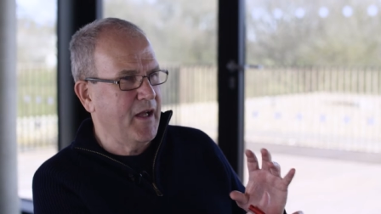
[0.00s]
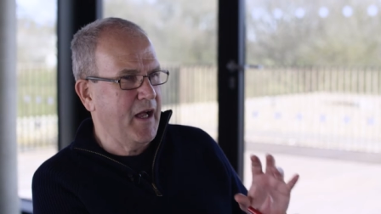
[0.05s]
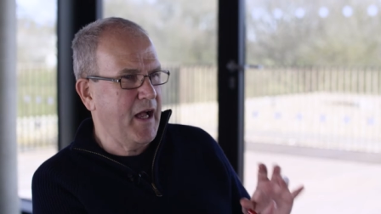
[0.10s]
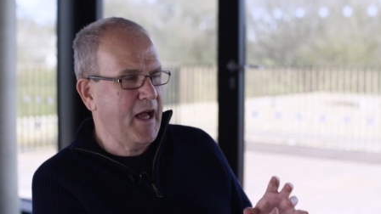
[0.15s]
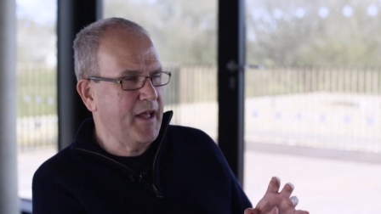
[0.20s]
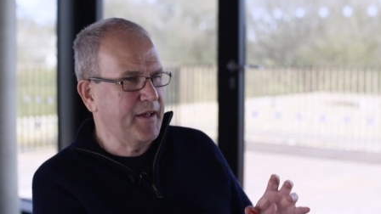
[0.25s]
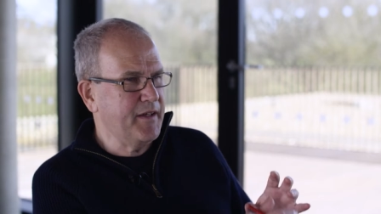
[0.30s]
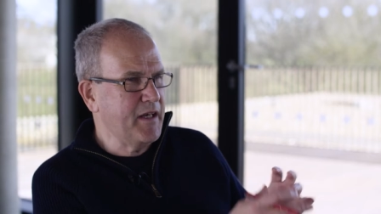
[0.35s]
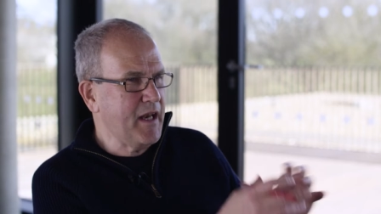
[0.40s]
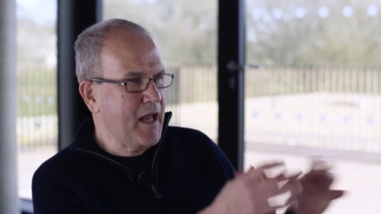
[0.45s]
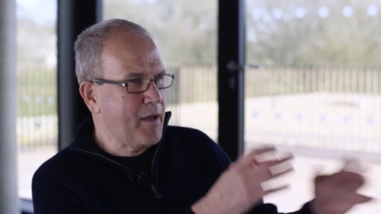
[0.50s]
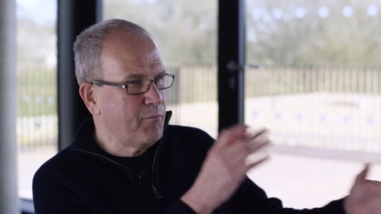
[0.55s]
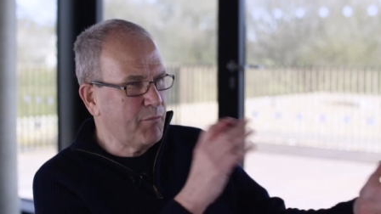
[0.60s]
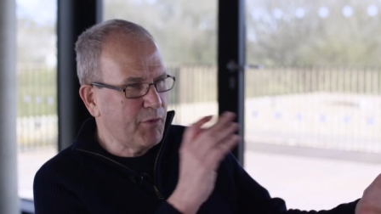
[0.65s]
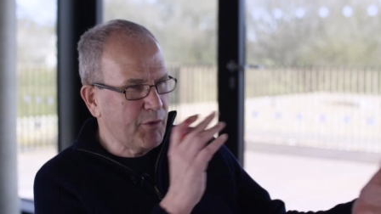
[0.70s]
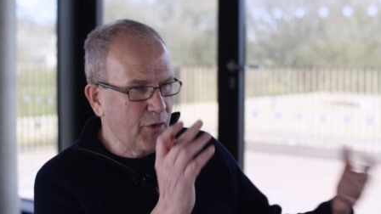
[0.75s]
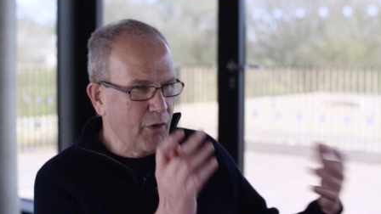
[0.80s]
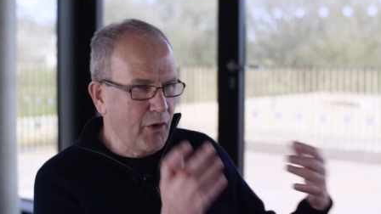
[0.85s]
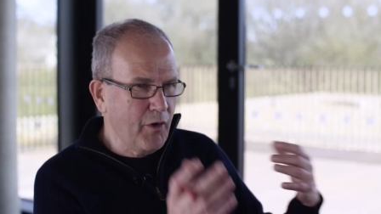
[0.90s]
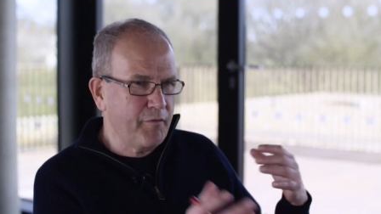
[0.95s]
a
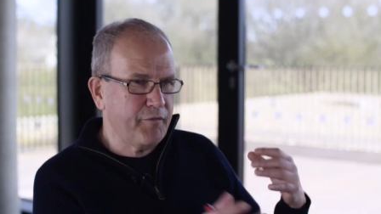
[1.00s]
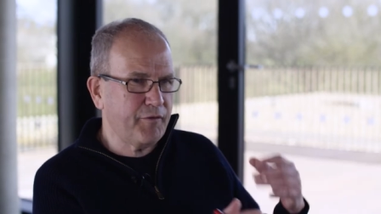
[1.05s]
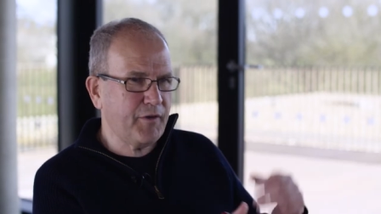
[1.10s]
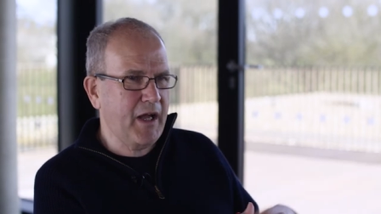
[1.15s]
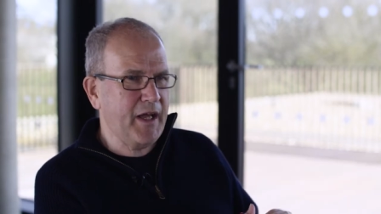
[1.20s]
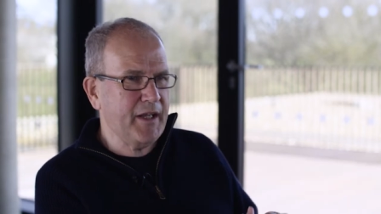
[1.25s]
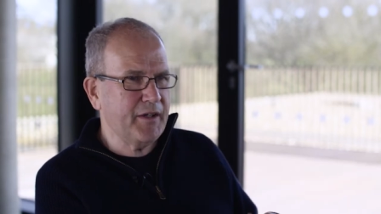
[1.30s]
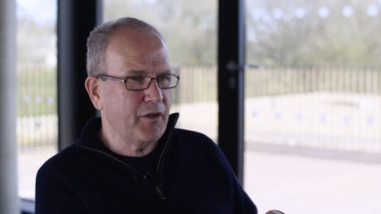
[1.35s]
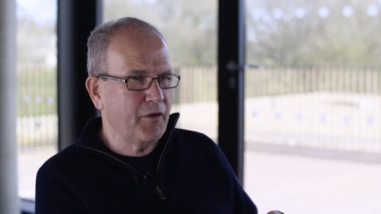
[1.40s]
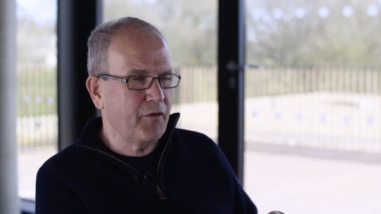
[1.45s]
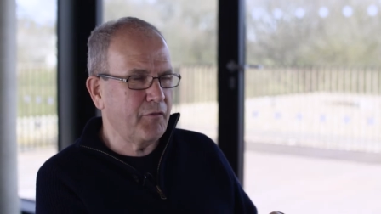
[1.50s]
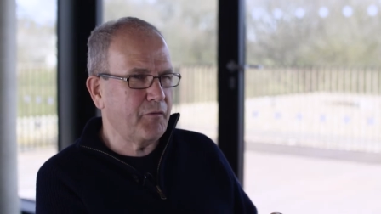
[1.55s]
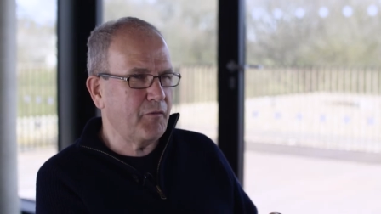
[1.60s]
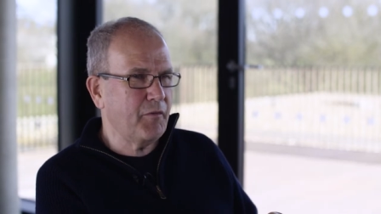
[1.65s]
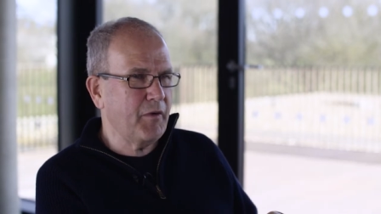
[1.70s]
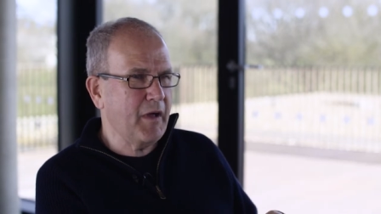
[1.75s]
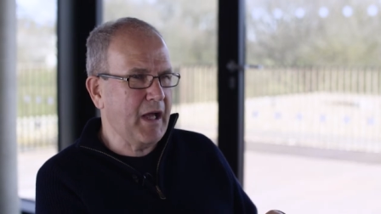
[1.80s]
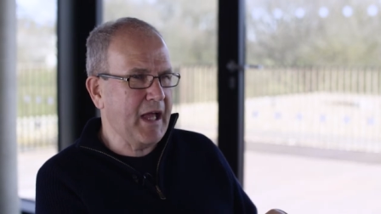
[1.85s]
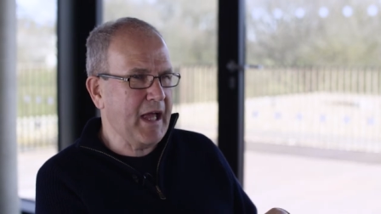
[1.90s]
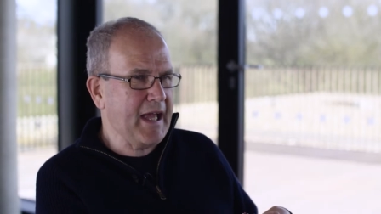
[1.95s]
number of kind of
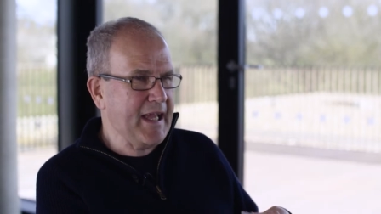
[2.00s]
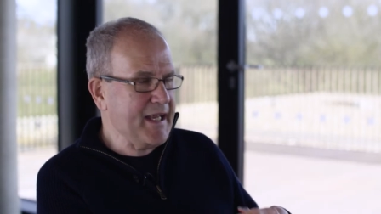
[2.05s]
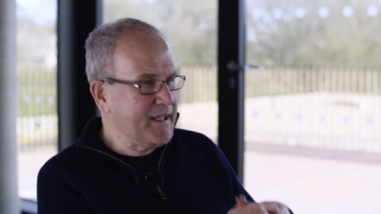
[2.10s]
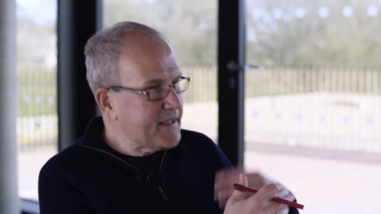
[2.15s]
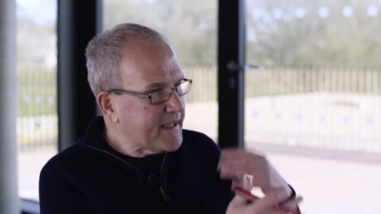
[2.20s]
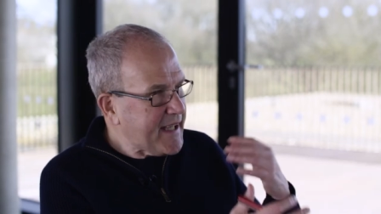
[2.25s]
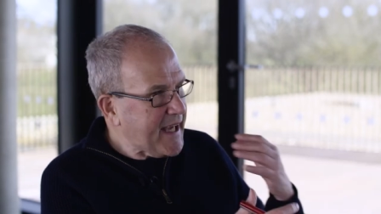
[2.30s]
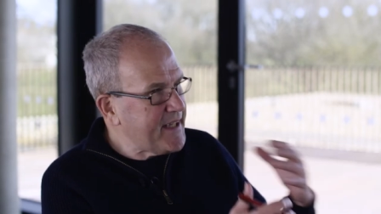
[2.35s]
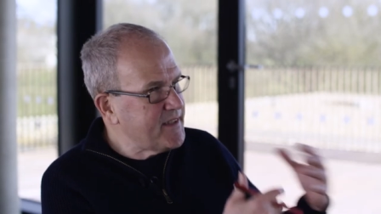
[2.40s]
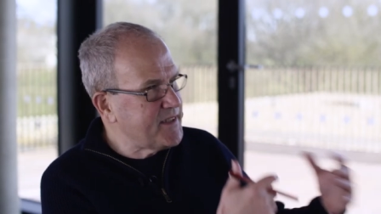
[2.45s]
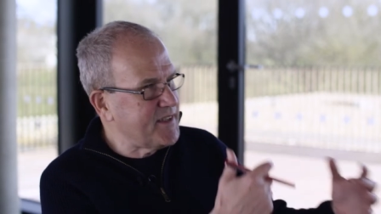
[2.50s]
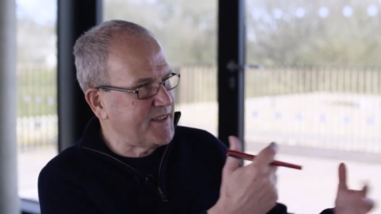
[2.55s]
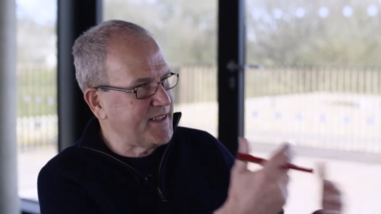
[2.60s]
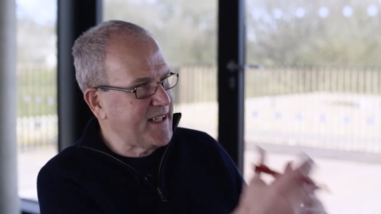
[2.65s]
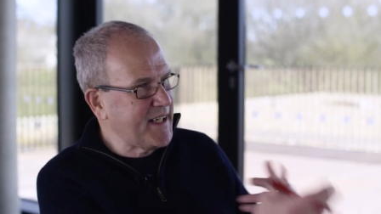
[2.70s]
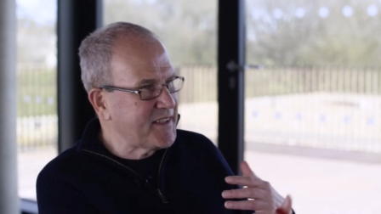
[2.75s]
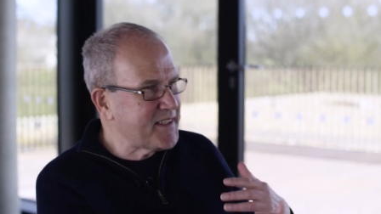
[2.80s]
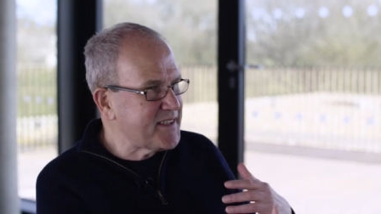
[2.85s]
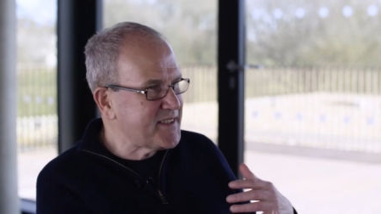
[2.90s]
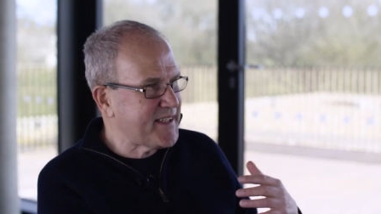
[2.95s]
indicators and
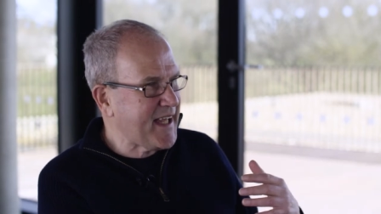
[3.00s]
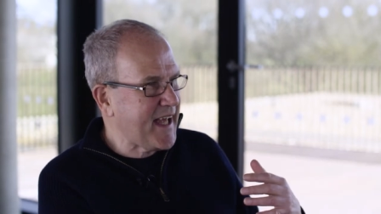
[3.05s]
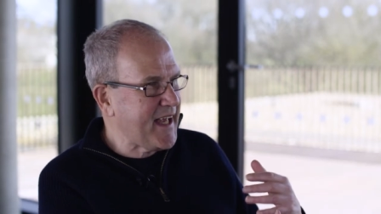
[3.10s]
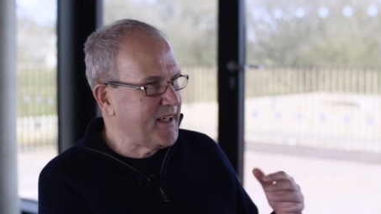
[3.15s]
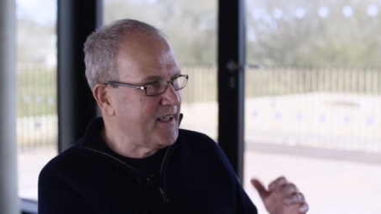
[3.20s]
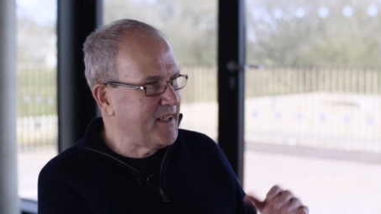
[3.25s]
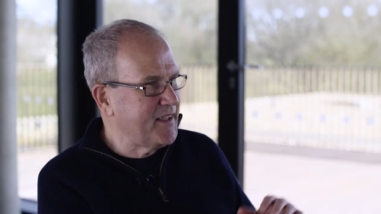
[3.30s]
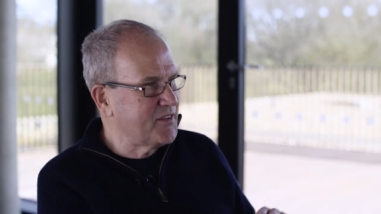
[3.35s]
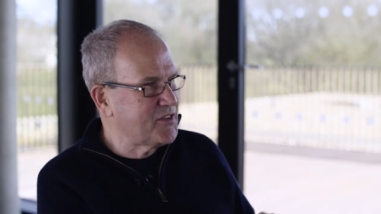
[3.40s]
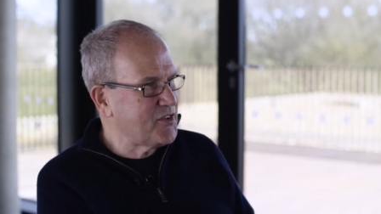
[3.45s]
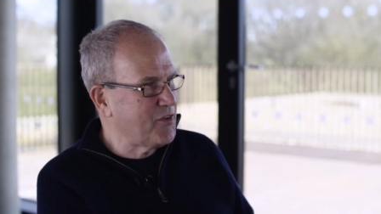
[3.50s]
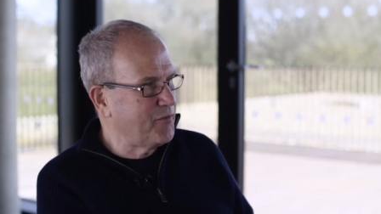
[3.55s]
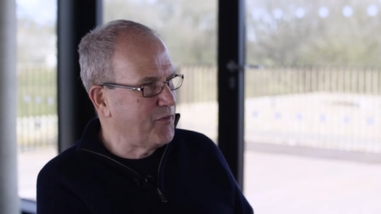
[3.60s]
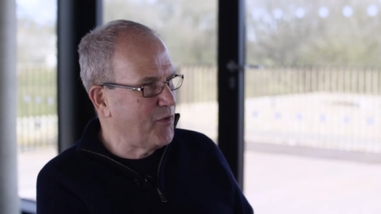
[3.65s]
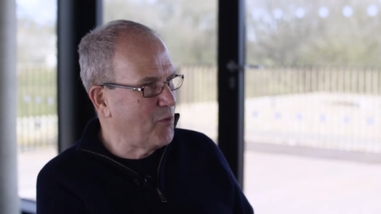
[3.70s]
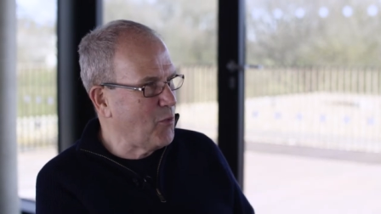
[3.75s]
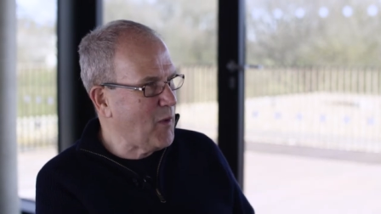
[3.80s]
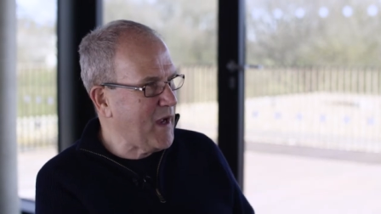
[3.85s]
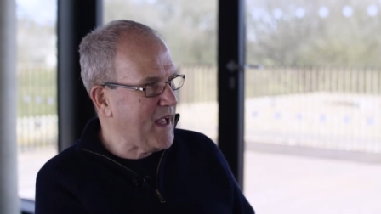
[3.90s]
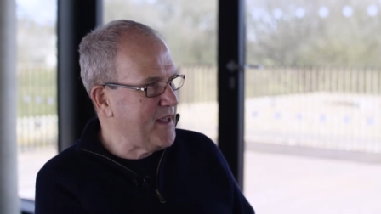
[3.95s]
understandings of
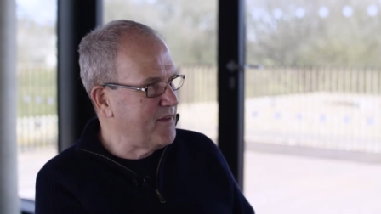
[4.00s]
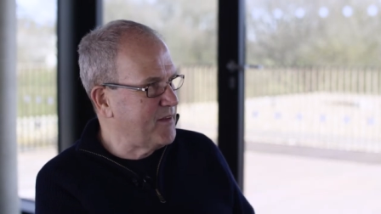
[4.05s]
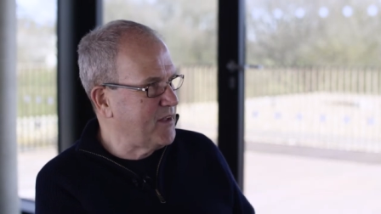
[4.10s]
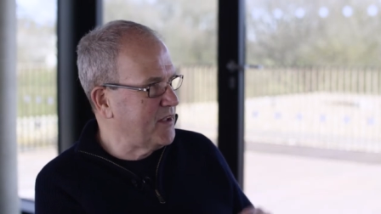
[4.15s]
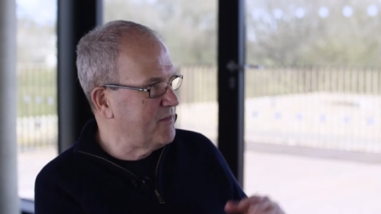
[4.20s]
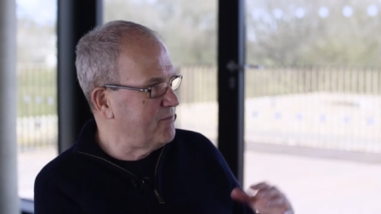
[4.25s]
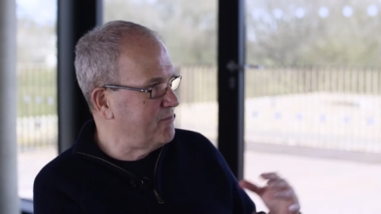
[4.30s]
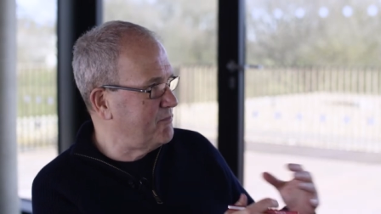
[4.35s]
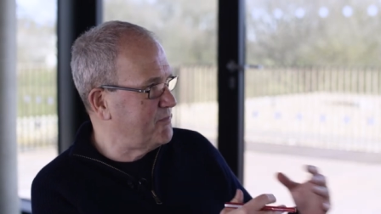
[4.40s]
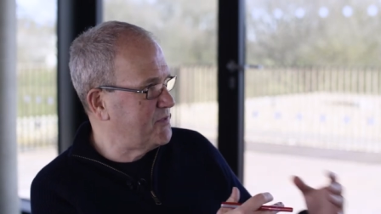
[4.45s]
the way that